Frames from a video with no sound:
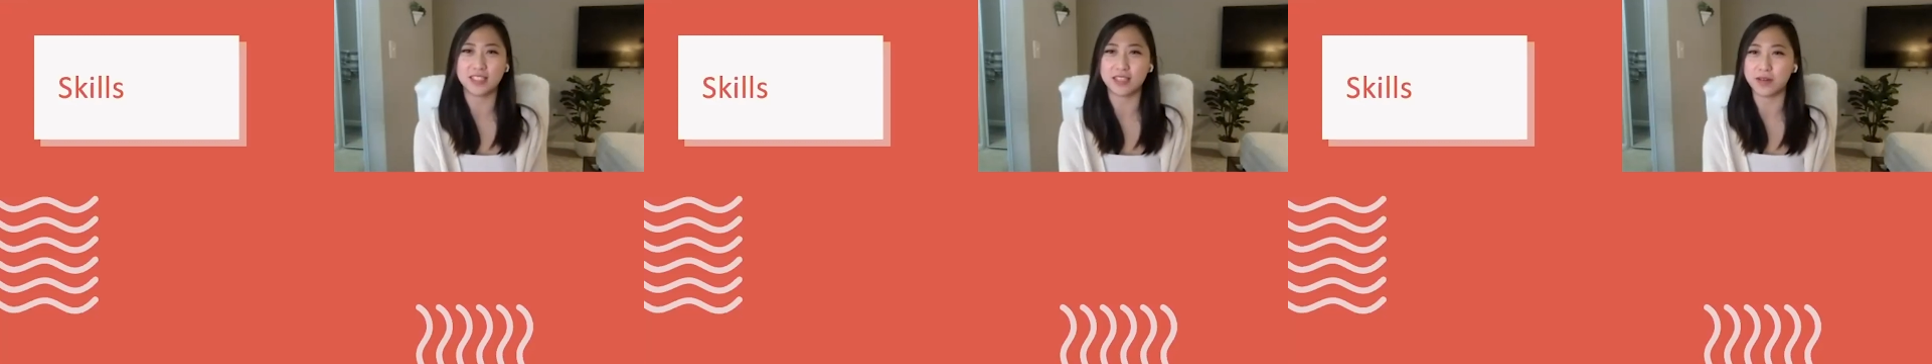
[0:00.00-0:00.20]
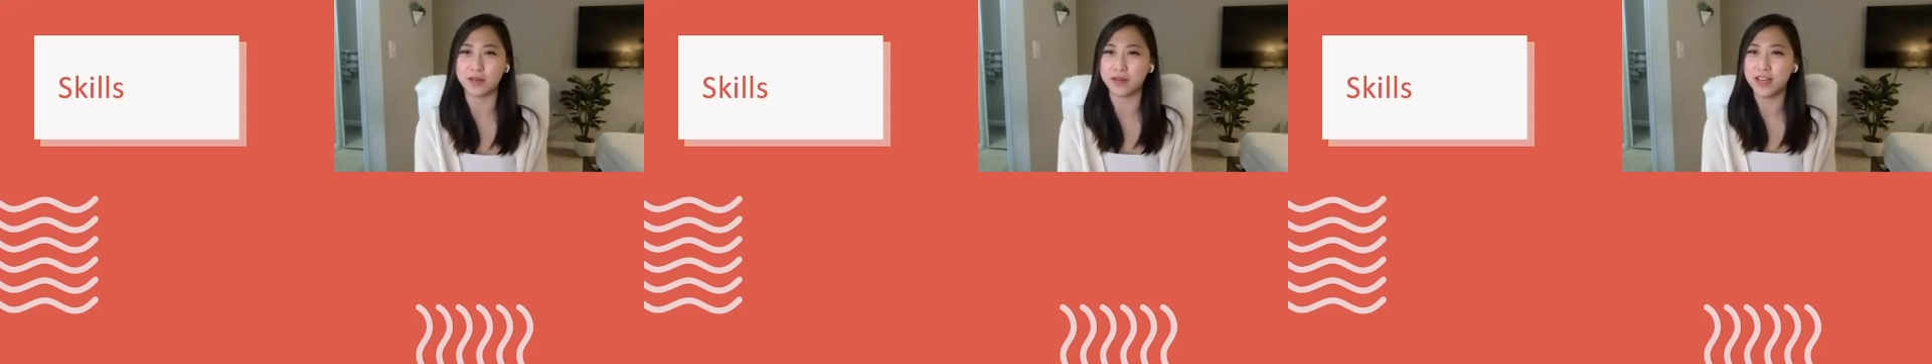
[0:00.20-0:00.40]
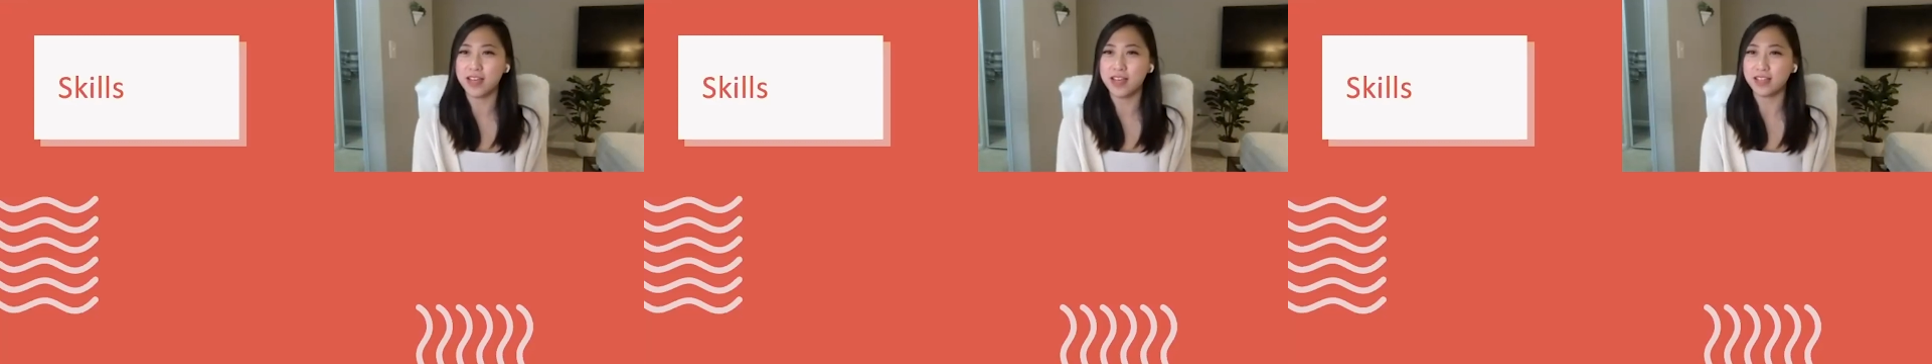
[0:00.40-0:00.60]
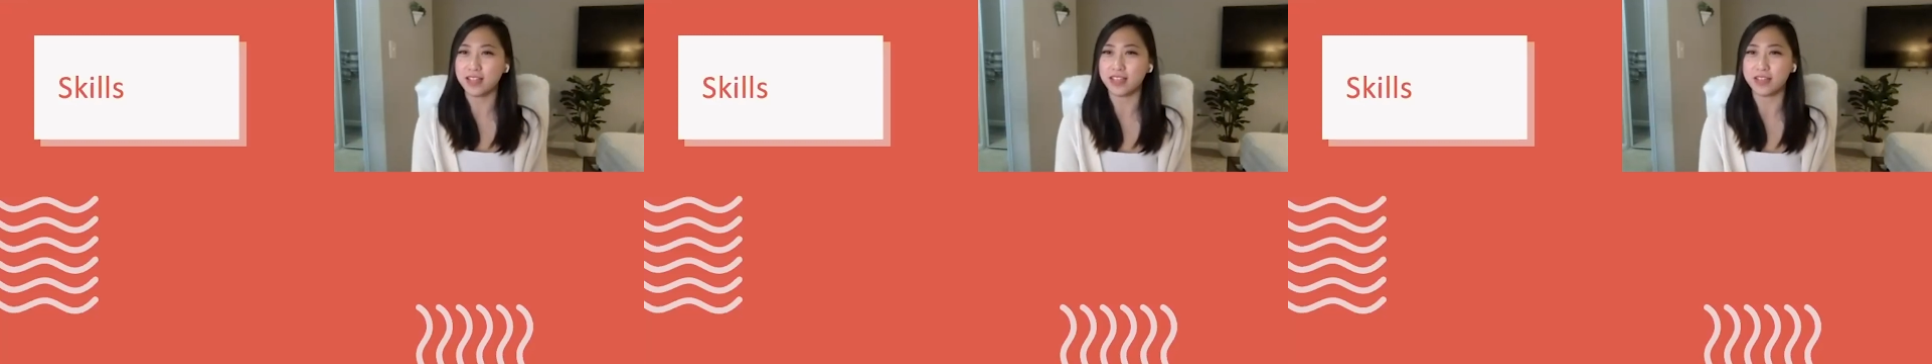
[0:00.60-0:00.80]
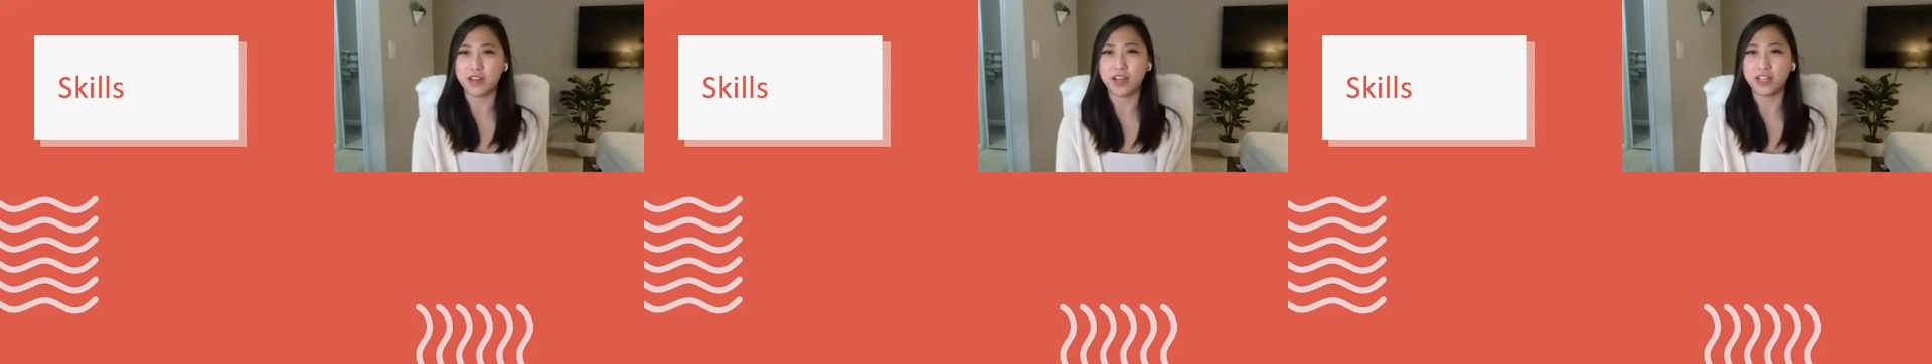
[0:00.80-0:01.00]
So
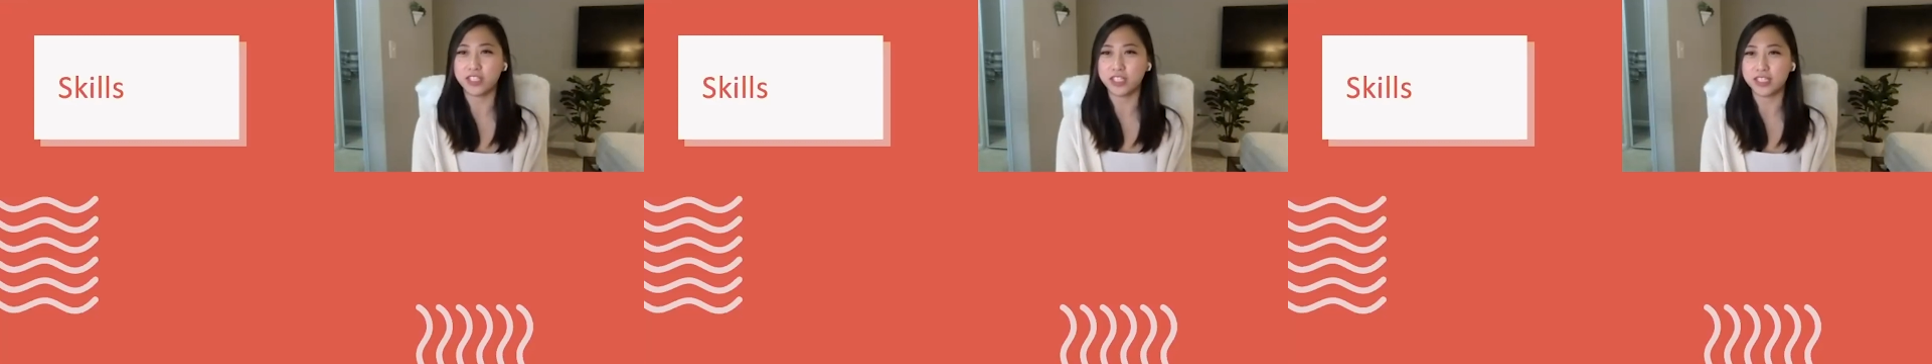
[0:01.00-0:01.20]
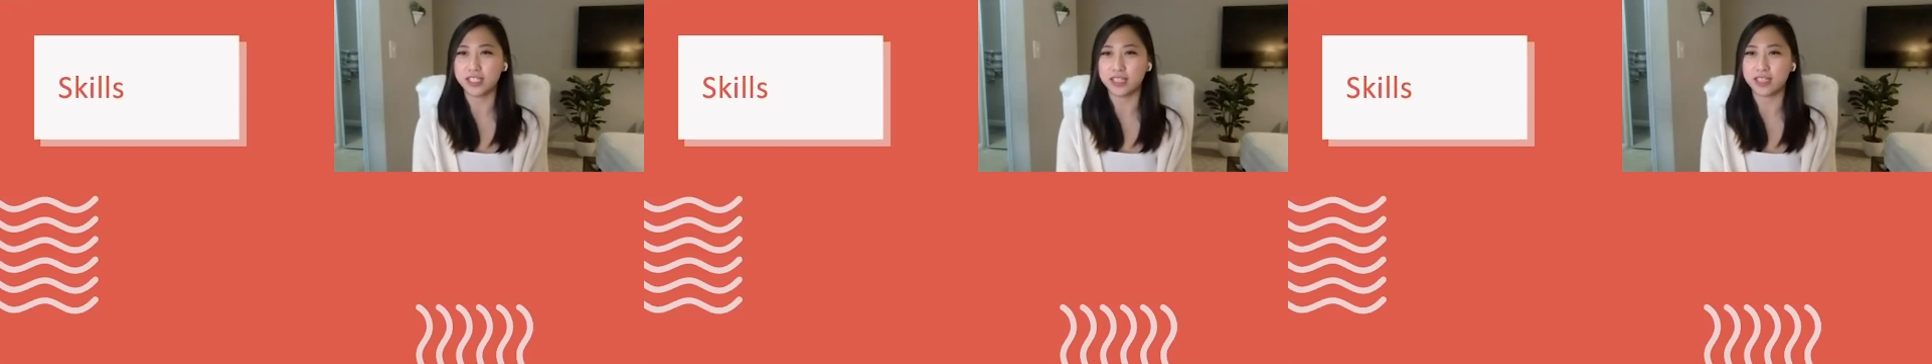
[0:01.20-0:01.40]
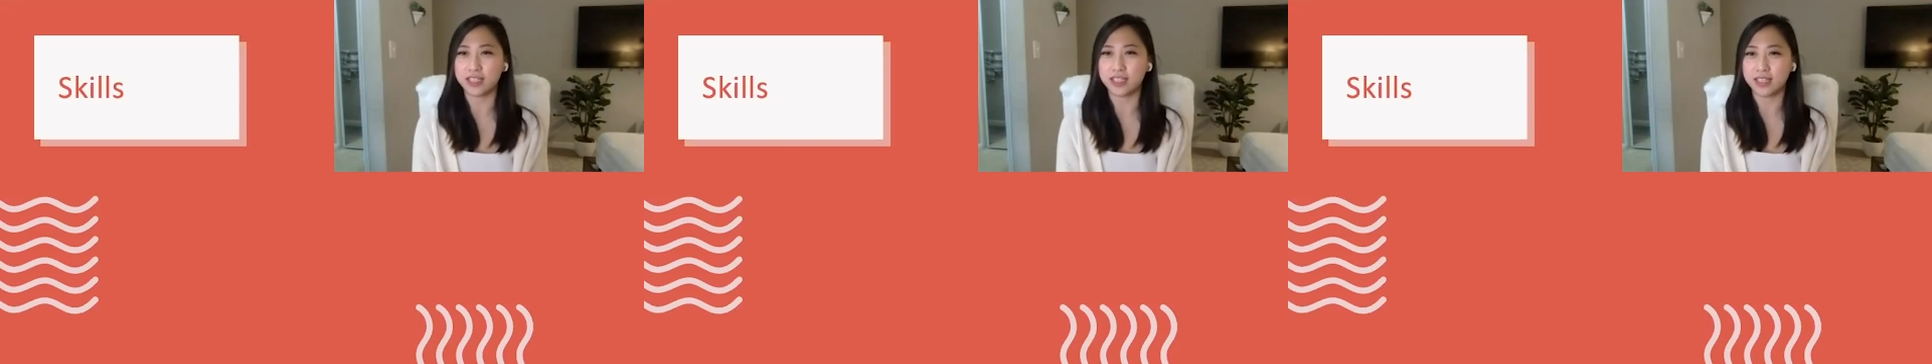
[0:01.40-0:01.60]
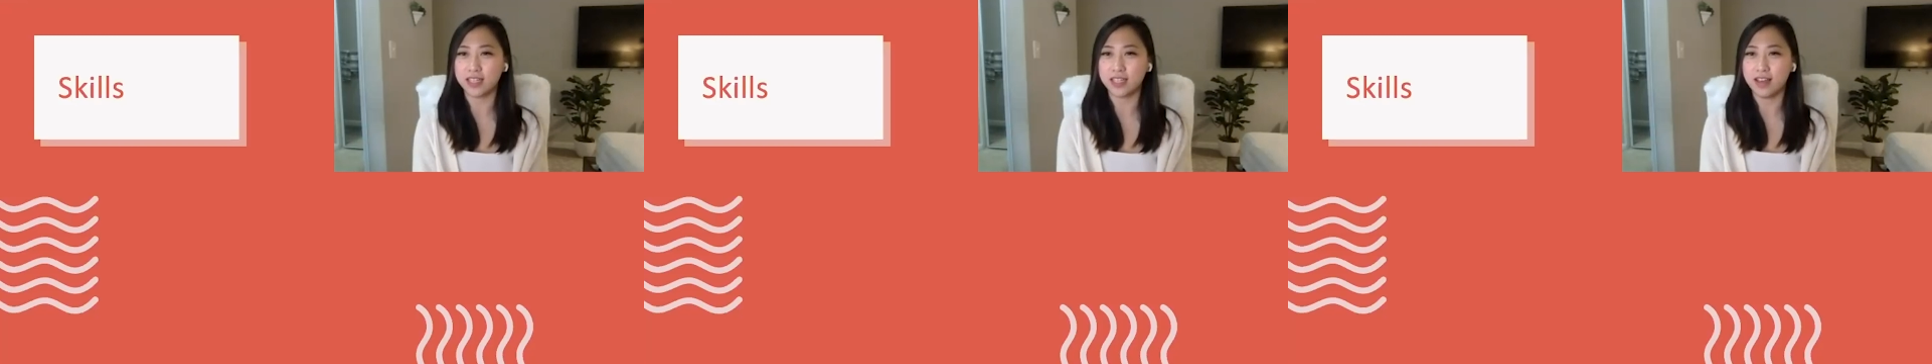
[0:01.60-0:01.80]
like not just like